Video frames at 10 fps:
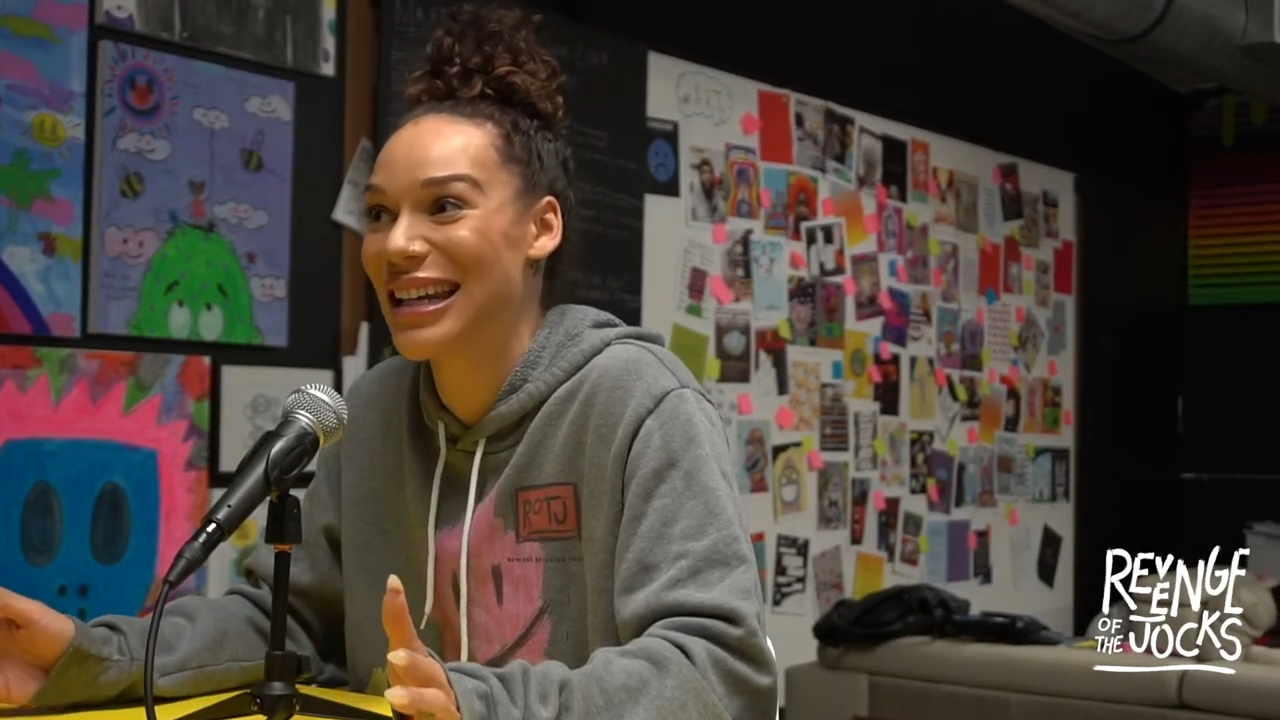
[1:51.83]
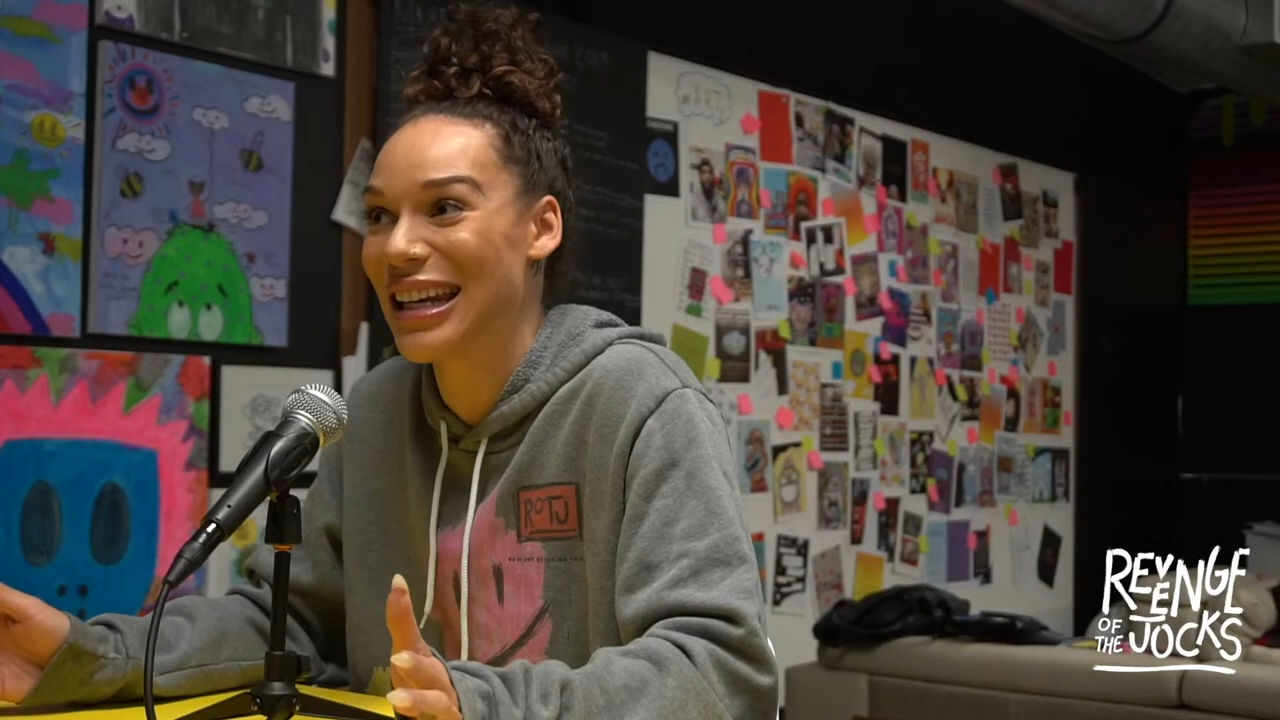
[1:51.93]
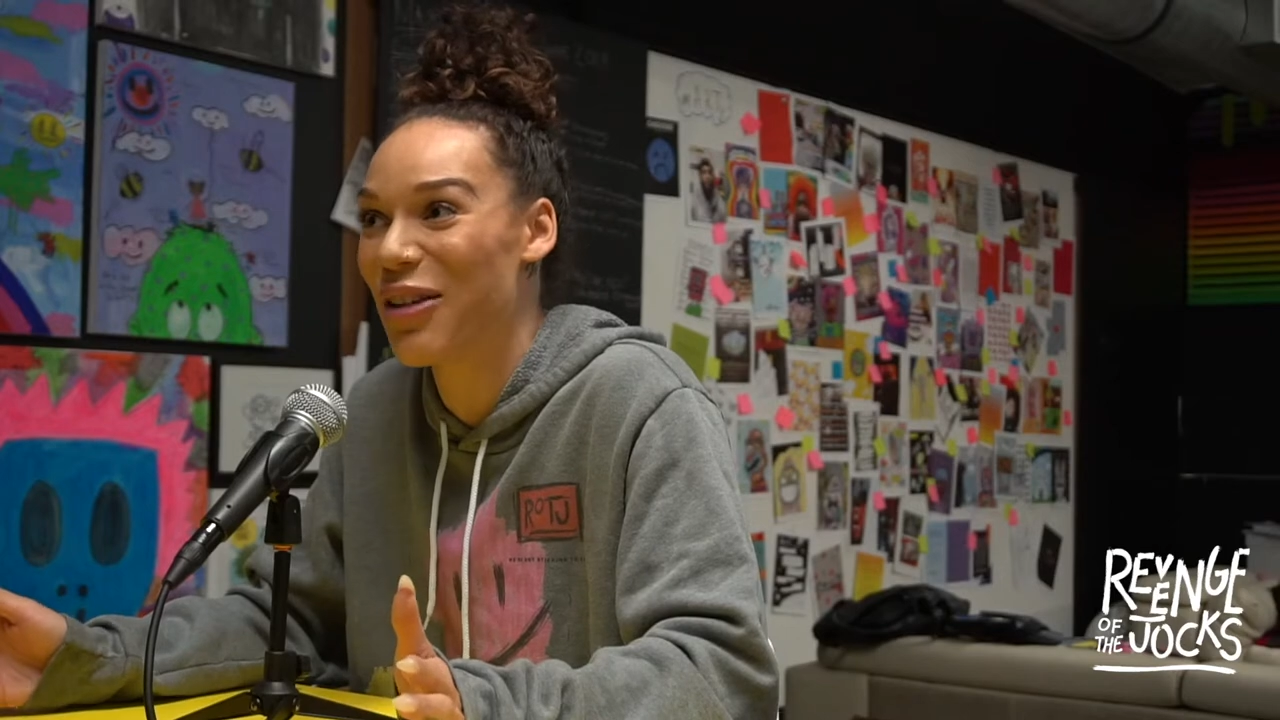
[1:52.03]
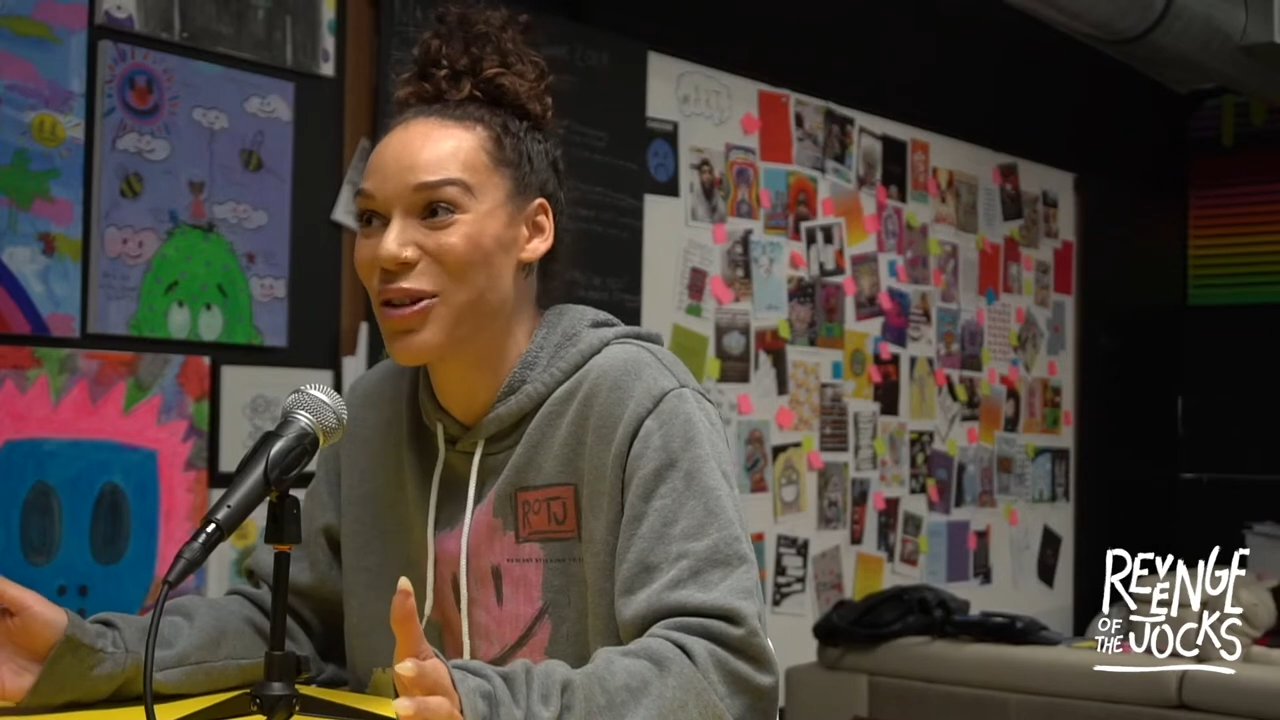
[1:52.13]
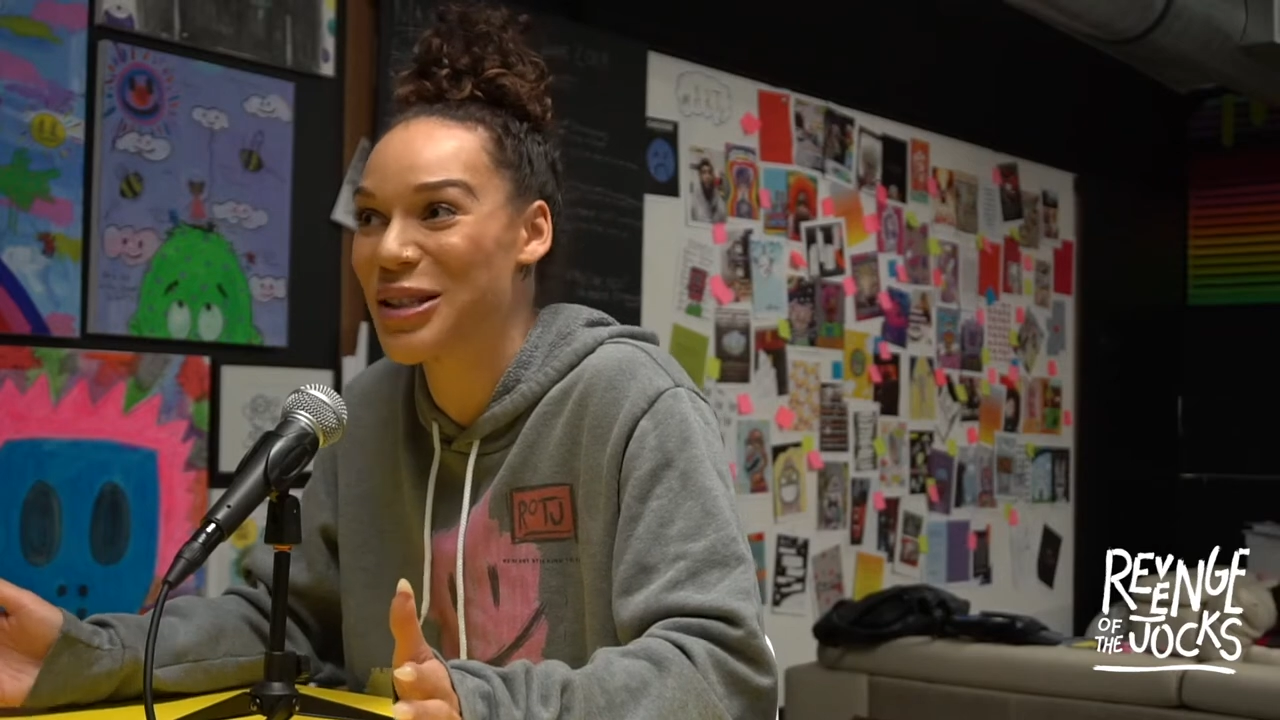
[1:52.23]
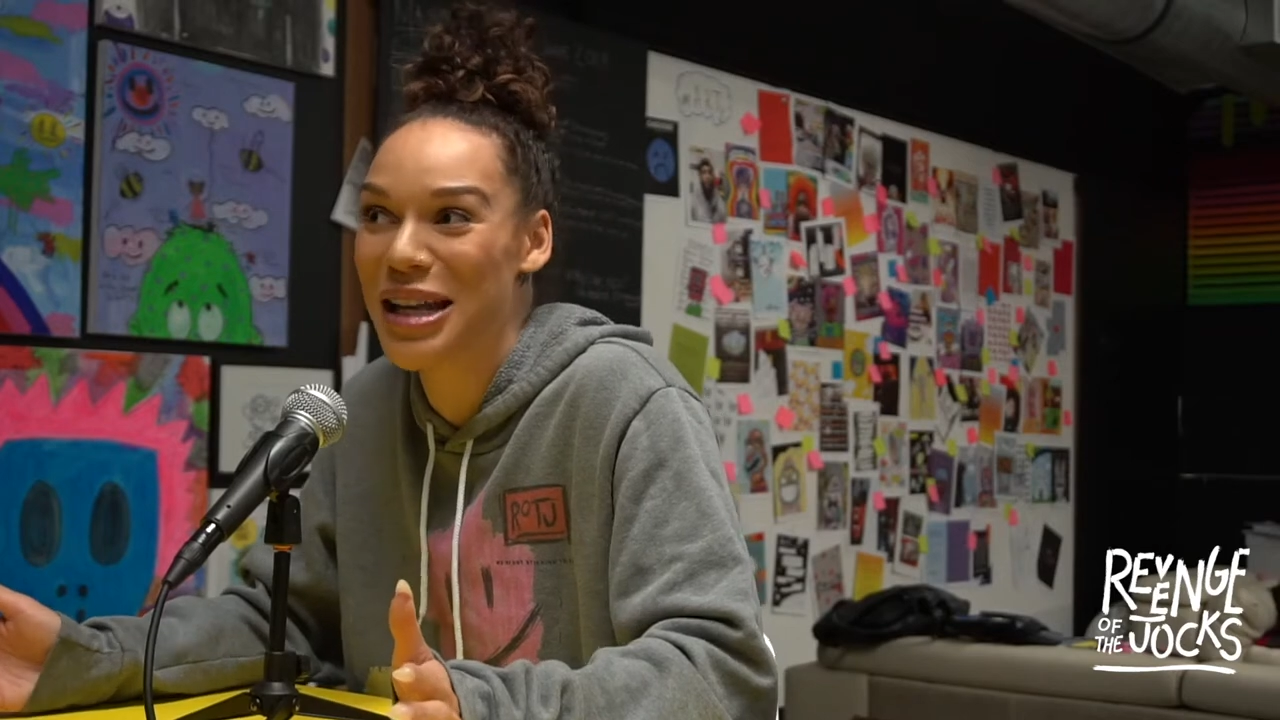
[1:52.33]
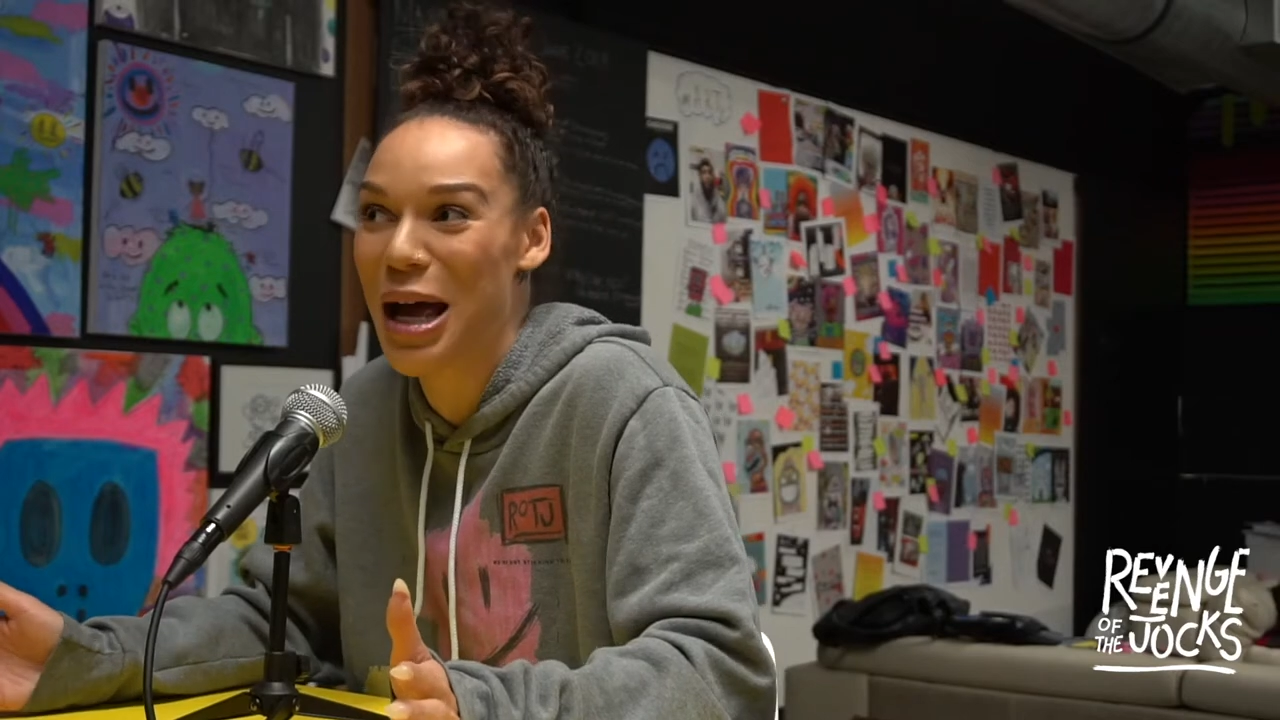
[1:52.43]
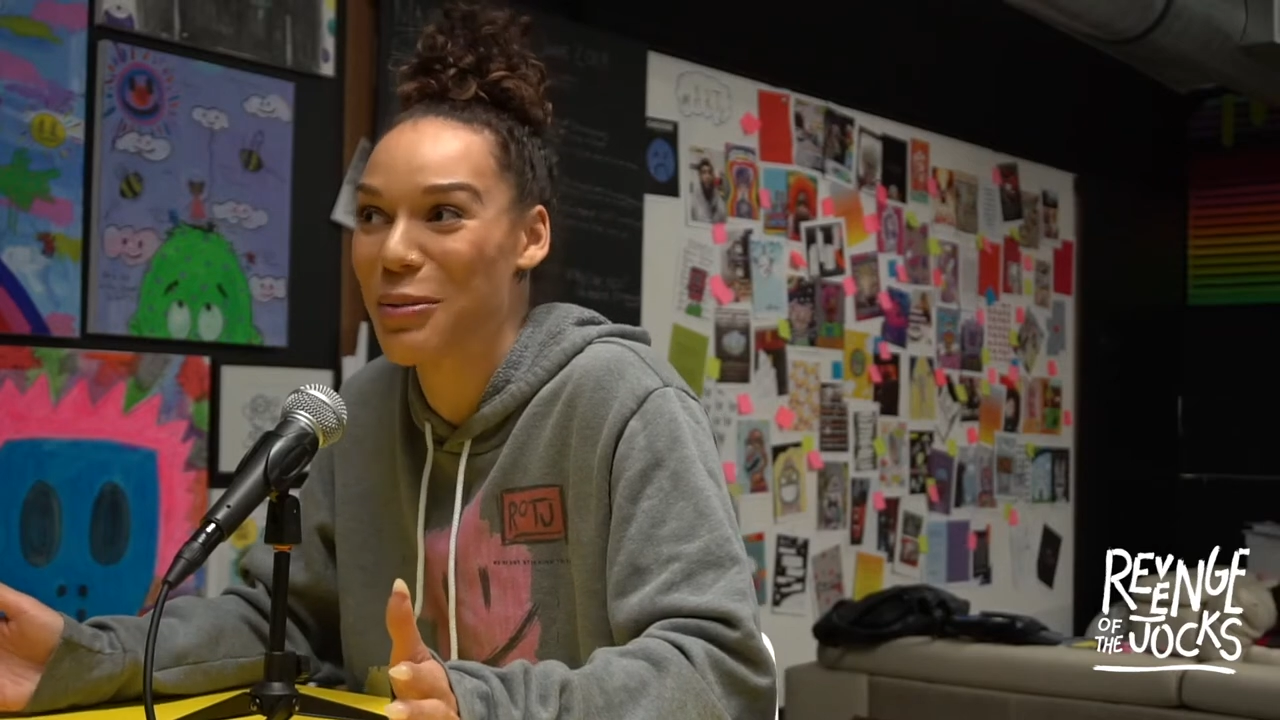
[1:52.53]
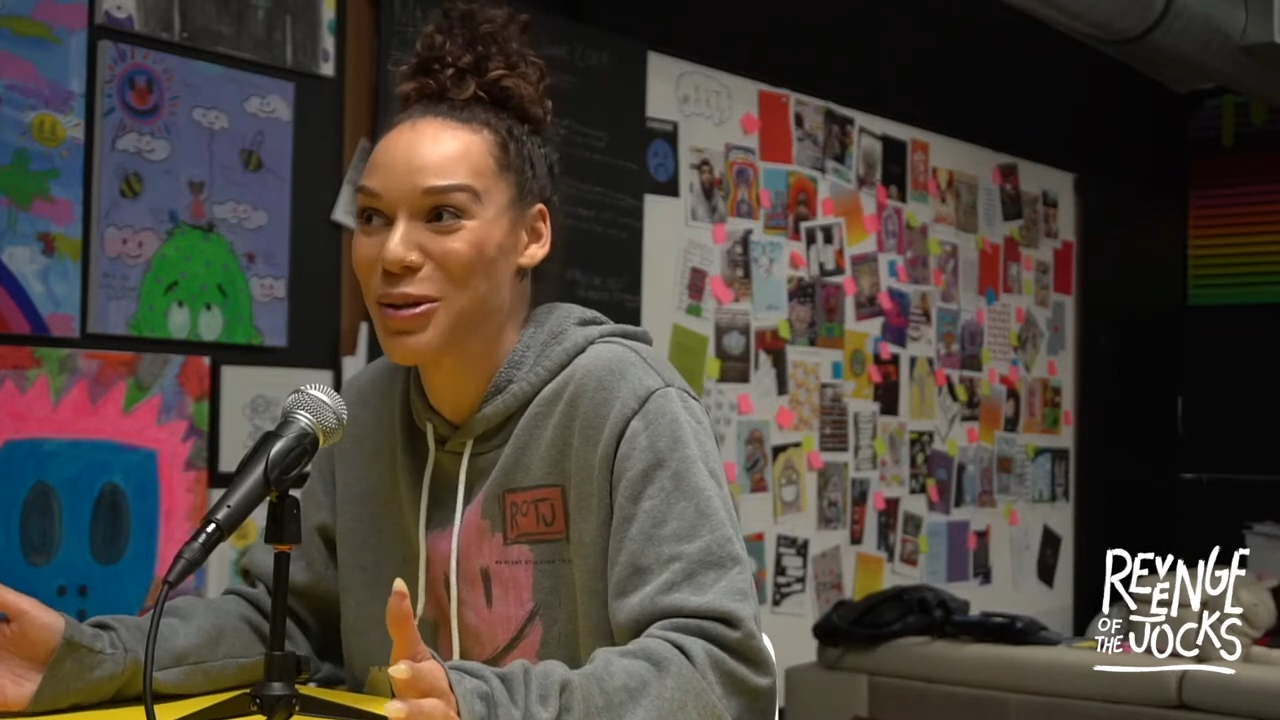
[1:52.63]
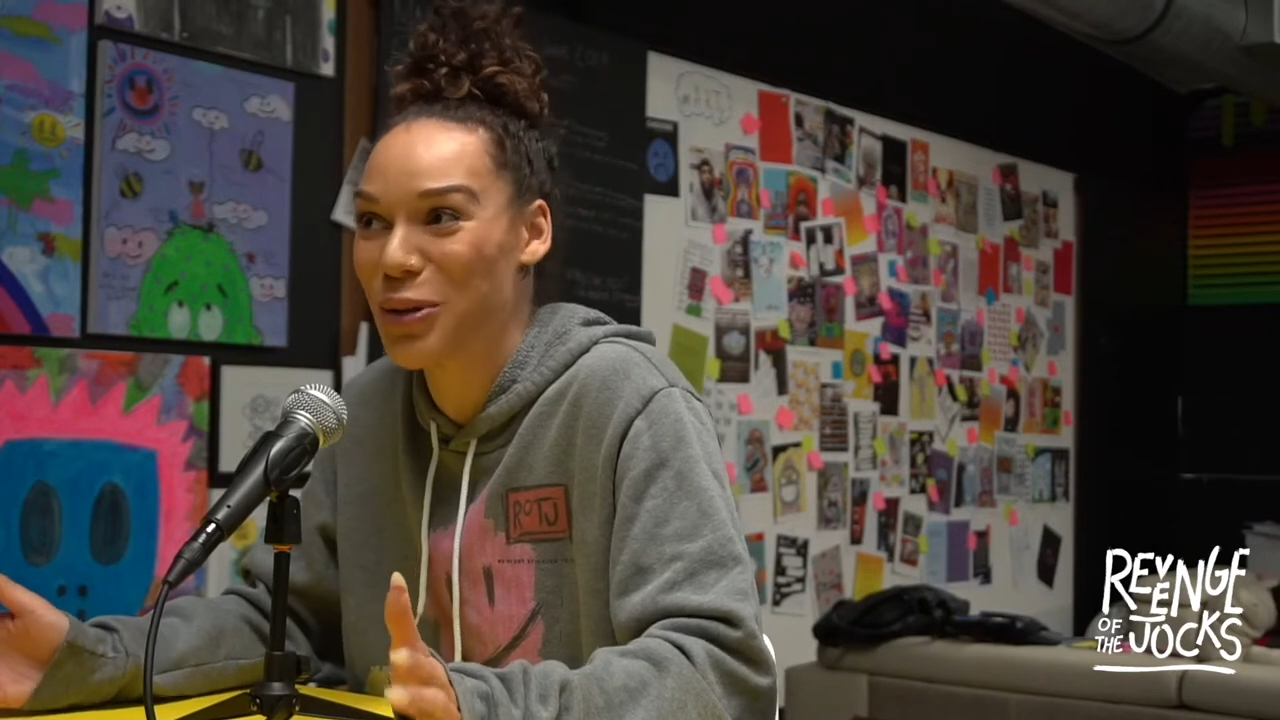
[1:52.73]
and it never
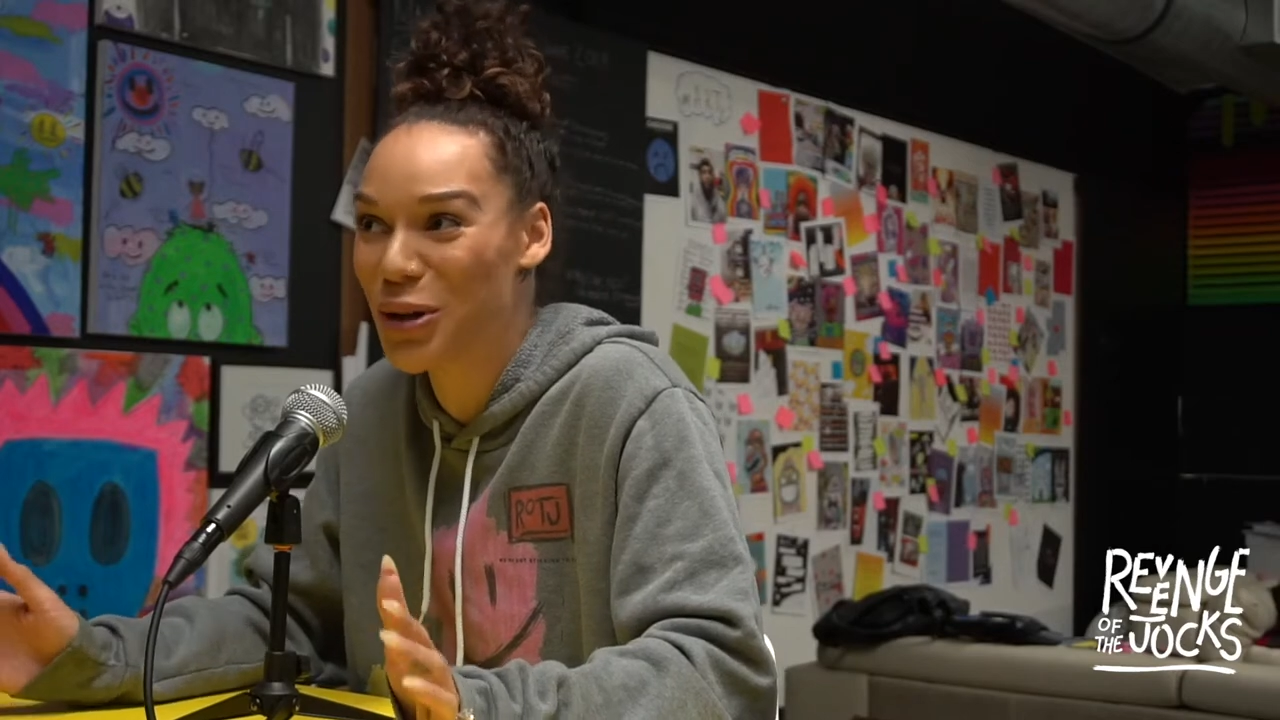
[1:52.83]
stops.